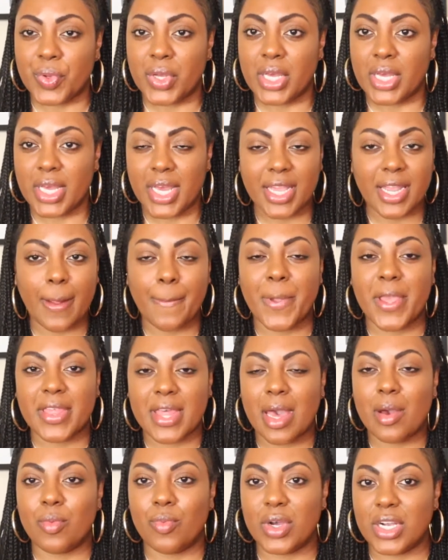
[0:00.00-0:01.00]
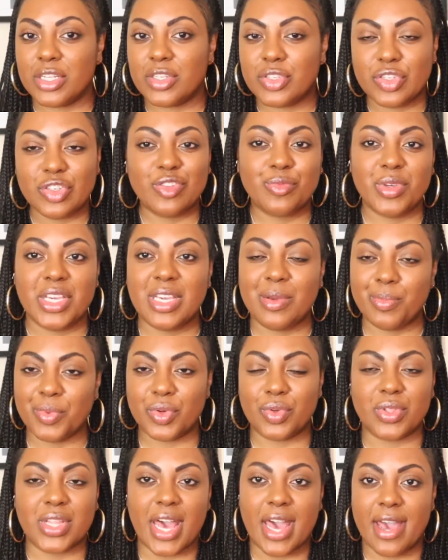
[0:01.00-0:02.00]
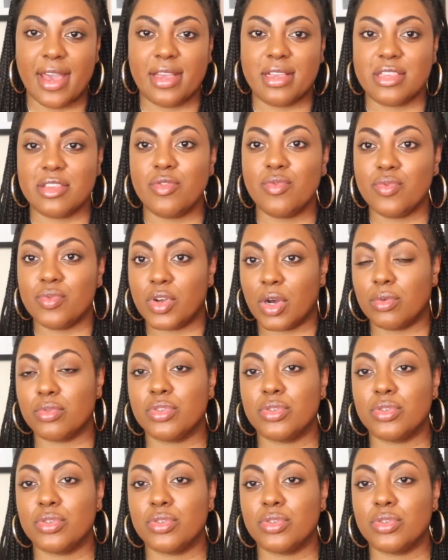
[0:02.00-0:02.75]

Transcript: It could be that 1-2 people that you go